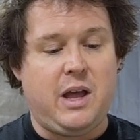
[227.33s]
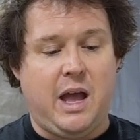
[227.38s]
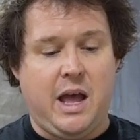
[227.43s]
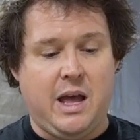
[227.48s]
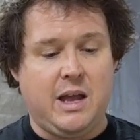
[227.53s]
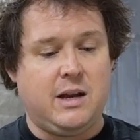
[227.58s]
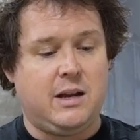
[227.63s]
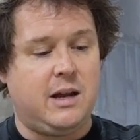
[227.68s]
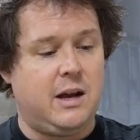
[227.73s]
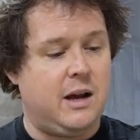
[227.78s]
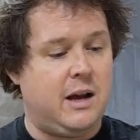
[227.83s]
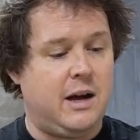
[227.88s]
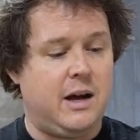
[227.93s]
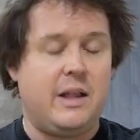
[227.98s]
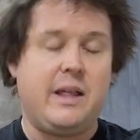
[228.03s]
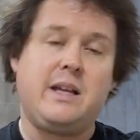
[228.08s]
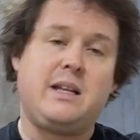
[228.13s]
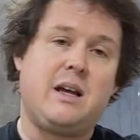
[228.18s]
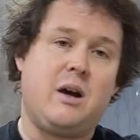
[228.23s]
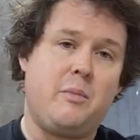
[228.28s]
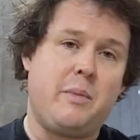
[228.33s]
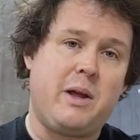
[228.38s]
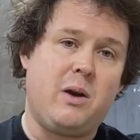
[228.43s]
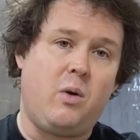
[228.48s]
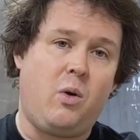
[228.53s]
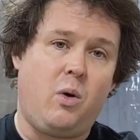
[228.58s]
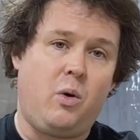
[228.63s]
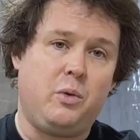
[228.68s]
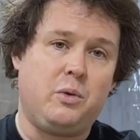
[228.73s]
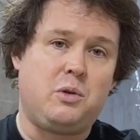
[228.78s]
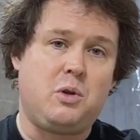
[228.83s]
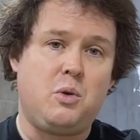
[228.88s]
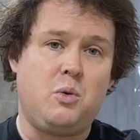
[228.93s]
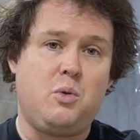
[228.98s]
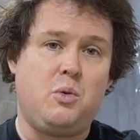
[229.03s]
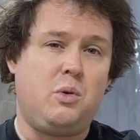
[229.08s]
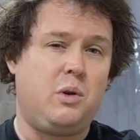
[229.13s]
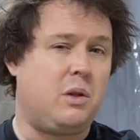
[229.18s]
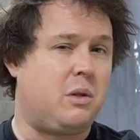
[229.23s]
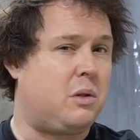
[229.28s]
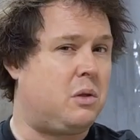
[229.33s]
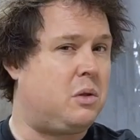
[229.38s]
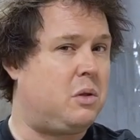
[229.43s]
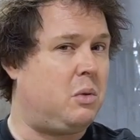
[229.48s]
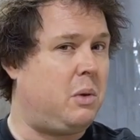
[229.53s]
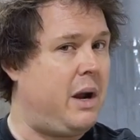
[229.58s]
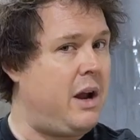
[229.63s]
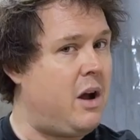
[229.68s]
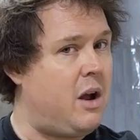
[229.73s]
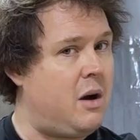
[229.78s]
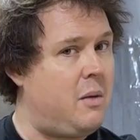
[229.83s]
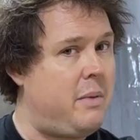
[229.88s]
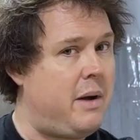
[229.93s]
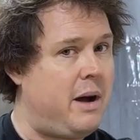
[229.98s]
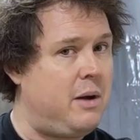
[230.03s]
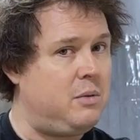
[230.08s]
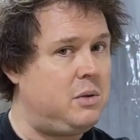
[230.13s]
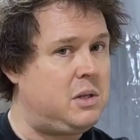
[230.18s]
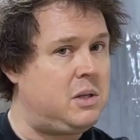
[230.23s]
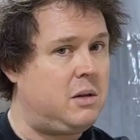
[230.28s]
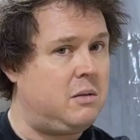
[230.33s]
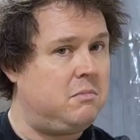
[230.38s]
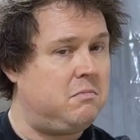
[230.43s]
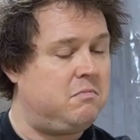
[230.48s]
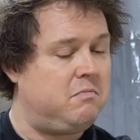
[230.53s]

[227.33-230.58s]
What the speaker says: and they tell me it'll hold 200 to 300 pounds.